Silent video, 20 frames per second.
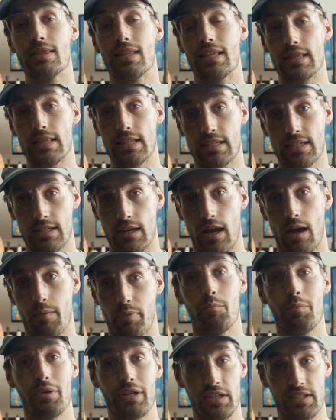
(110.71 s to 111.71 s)
then listen
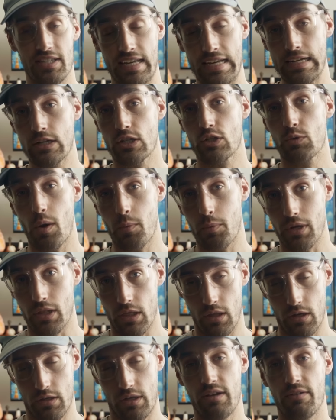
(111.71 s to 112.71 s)
up, because here's what we're
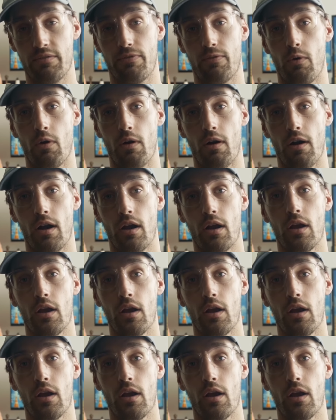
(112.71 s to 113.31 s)
looking for